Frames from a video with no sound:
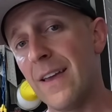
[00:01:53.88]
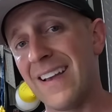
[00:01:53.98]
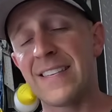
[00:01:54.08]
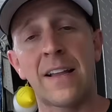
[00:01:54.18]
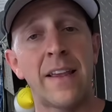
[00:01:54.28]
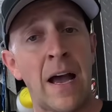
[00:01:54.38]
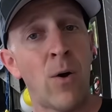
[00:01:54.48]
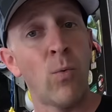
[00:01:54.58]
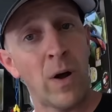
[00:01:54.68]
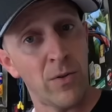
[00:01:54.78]
exactly how
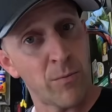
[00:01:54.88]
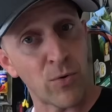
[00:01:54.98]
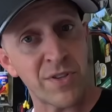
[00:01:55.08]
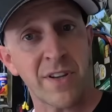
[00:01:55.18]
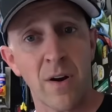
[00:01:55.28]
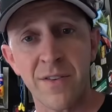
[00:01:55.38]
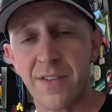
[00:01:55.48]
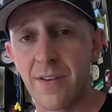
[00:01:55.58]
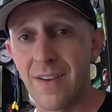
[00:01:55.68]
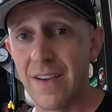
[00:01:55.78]
well the mower
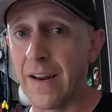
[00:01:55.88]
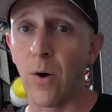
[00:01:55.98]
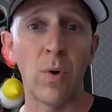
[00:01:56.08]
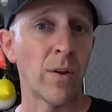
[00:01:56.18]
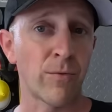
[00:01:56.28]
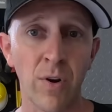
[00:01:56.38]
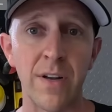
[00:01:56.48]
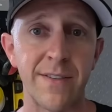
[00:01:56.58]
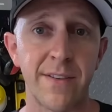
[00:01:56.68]
starts and how well it runs.